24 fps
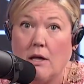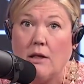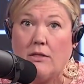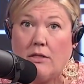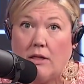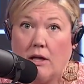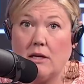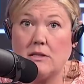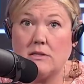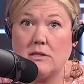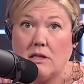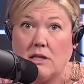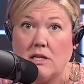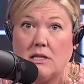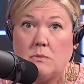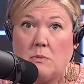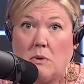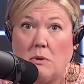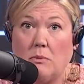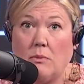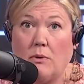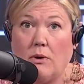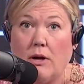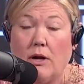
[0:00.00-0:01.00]
things that these
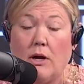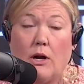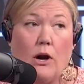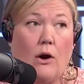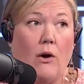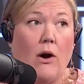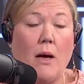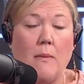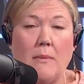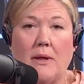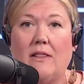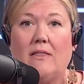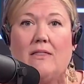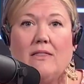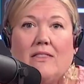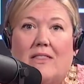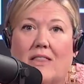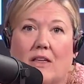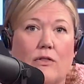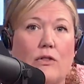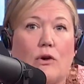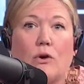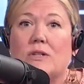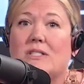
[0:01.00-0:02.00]
people, you know, I mean,
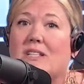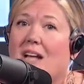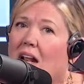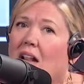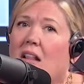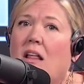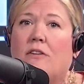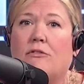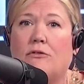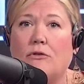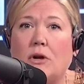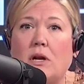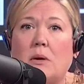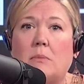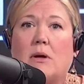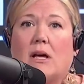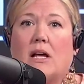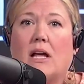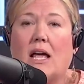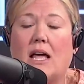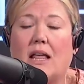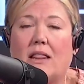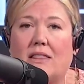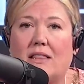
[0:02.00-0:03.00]
th there is not a lot of freedom at,
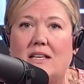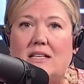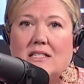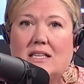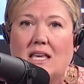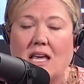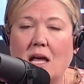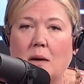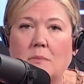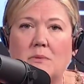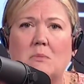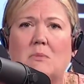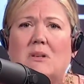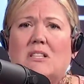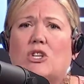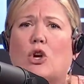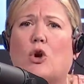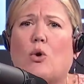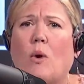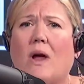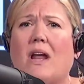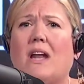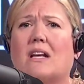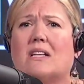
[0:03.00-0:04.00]
at these camps. I mean, it's
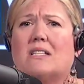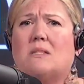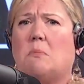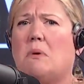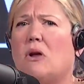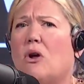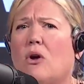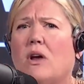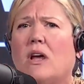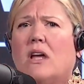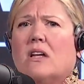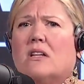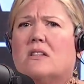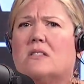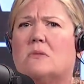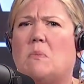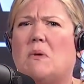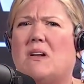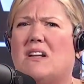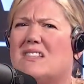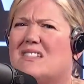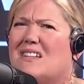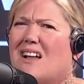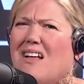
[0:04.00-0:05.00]
a great experience, but
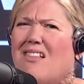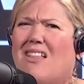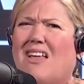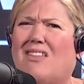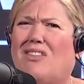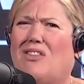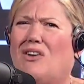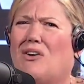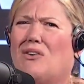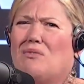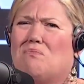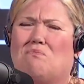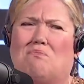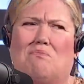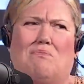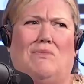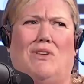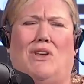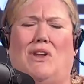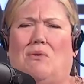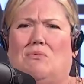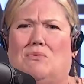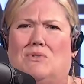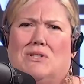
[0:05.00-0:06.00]
it's not like they're
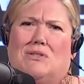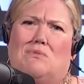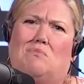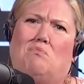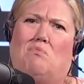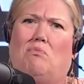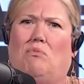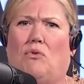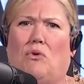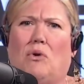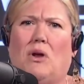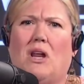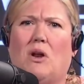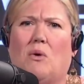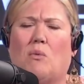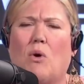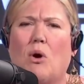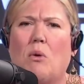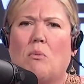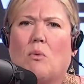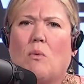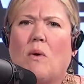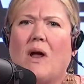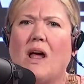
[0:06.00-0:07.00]
you know, just free to
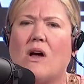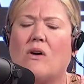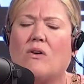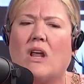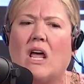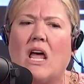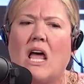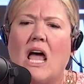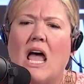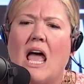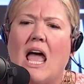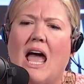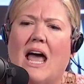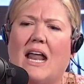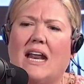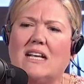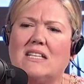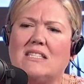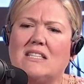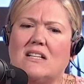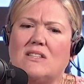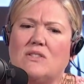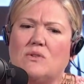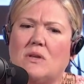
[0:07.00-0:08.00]
roam around. And I
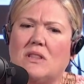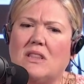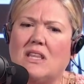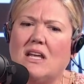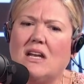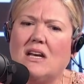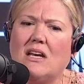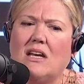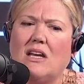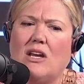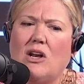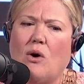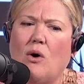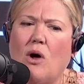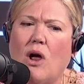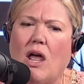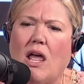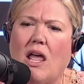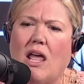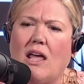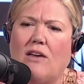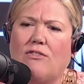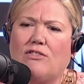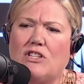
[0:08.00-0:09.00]
said, so at the end, you know,
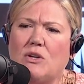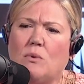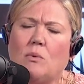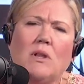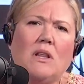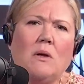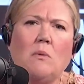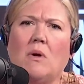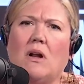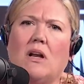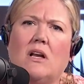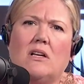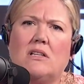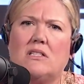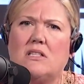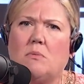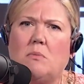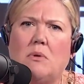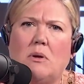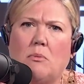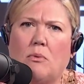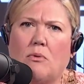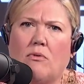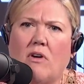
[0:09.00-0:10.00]
if she really wanted to
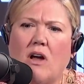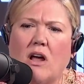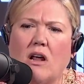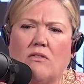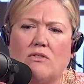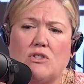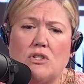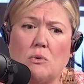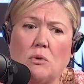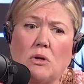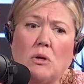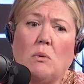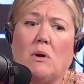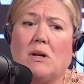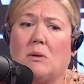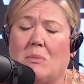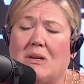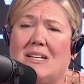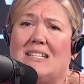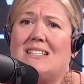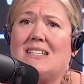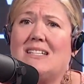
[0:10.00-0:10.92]
be provocative, she really wanted to be